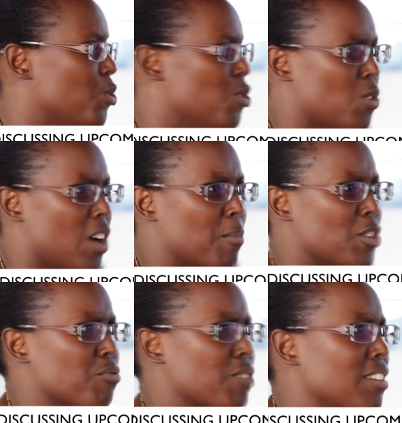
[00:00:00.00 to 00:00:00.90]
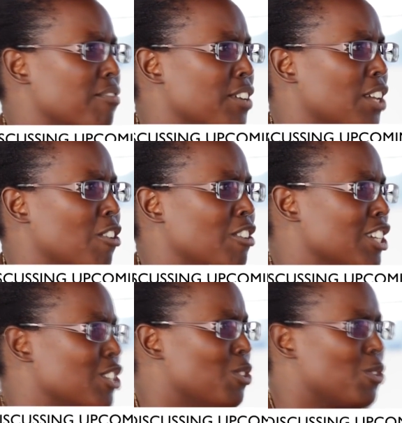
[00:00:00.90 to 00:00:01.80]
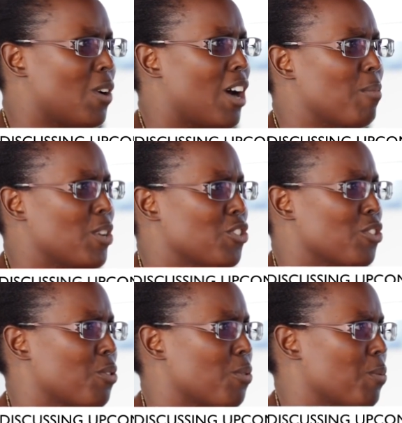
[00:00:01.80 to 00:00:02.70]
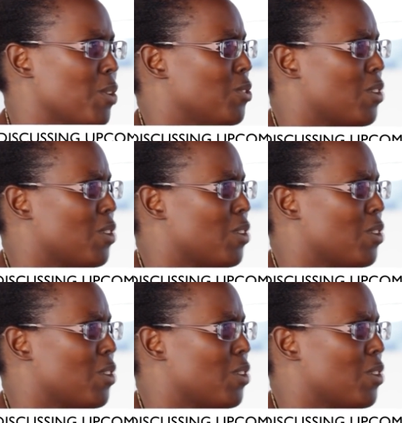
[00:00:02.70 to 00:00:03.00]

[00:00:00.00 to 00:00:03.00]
You know how much rain fell on it, you know how much they're growing,